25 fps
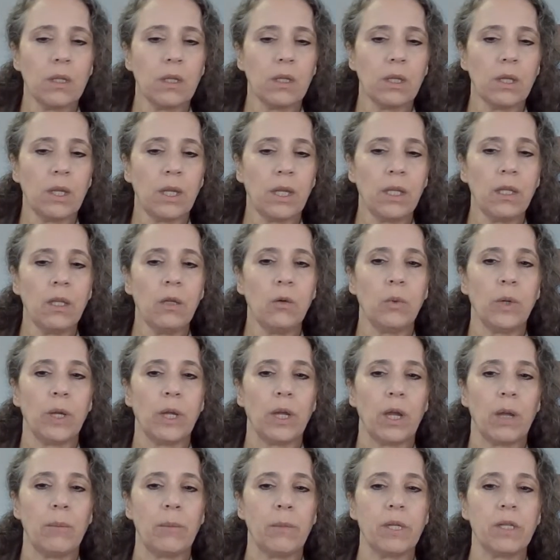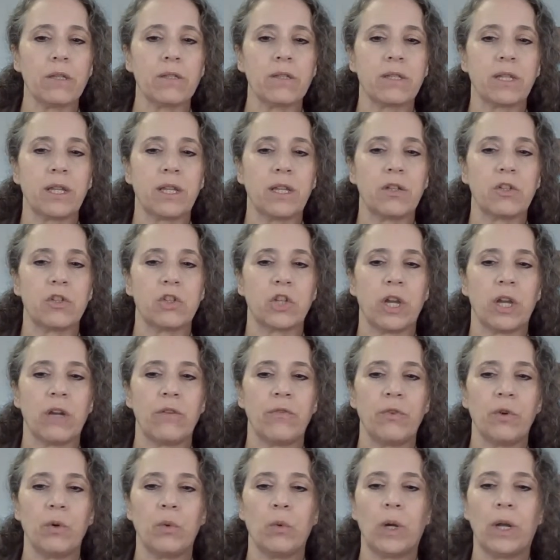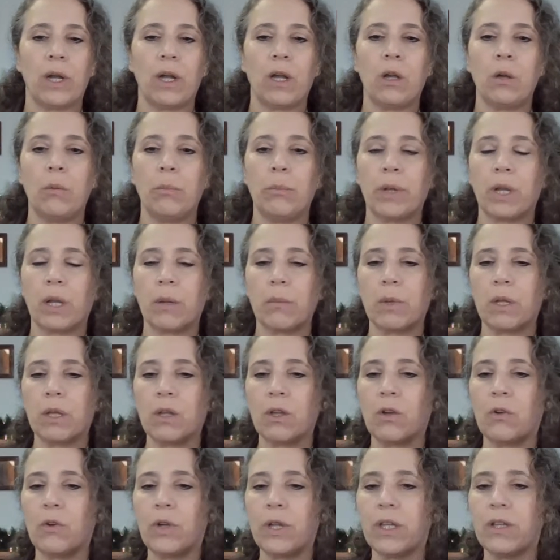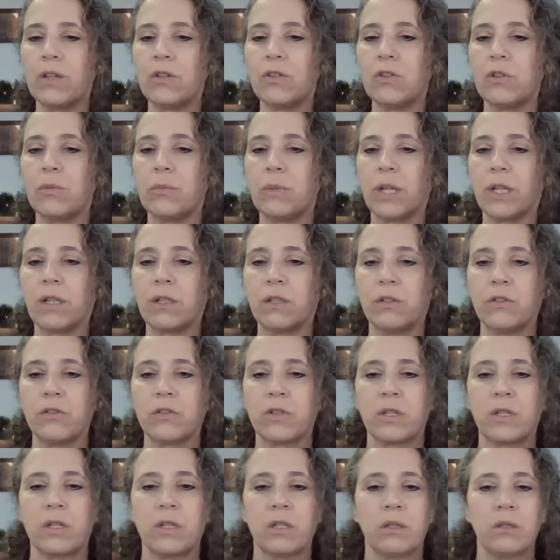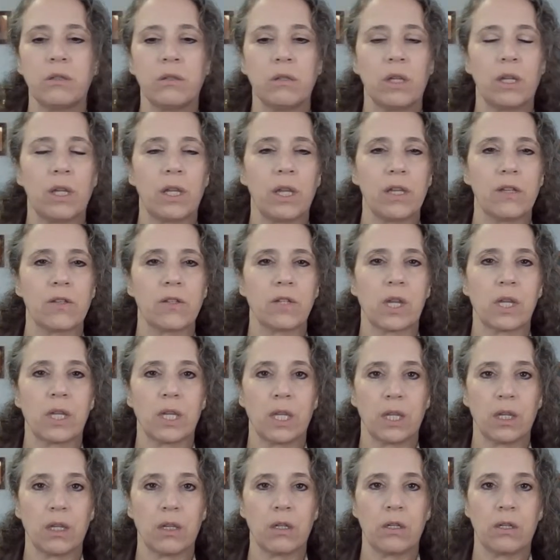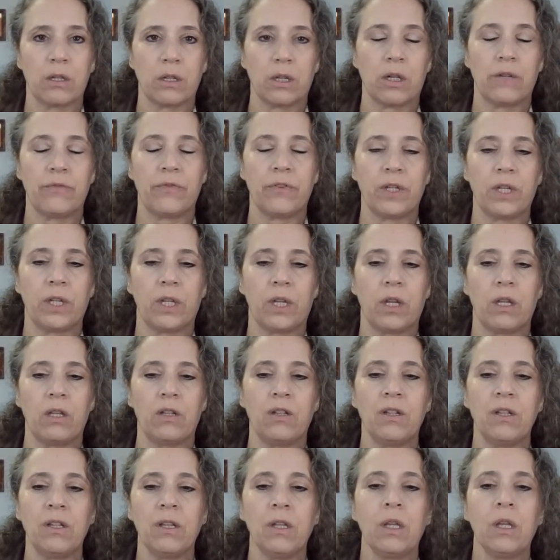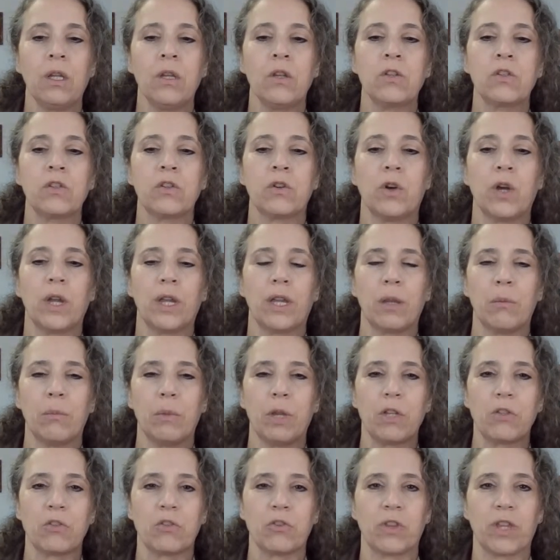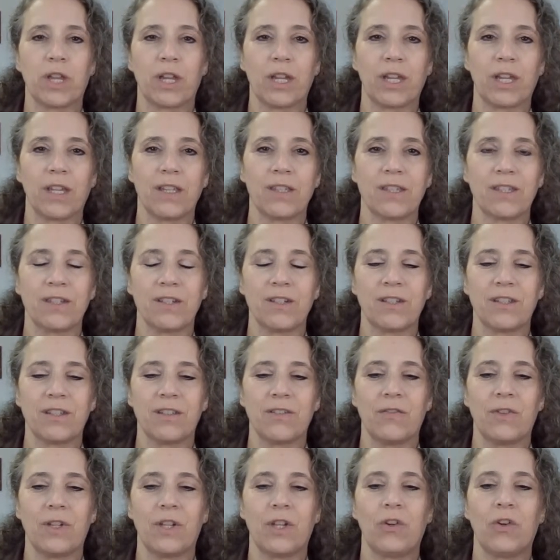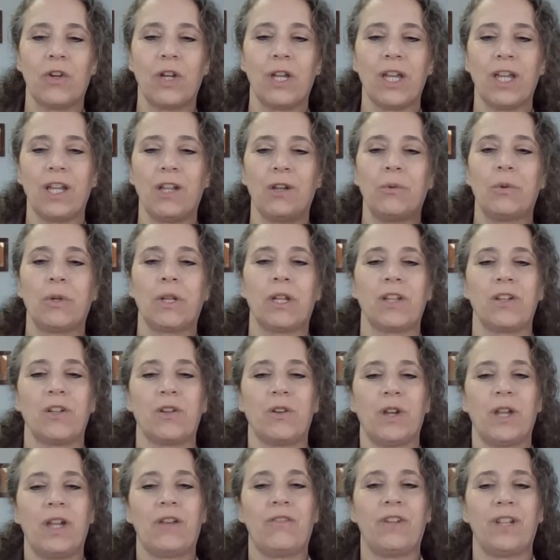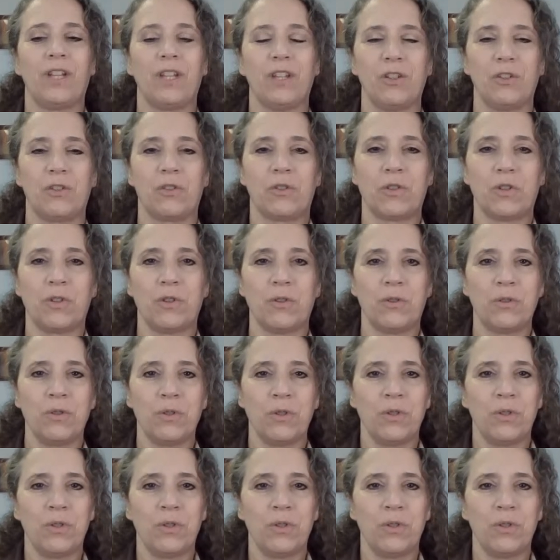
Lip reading: anyway, I'm going to stay in chat for a while, but I'm going to go ahead and do my closing in case I get cut off again, so I can make sure that gets into the video. I hate it when I don't have an intro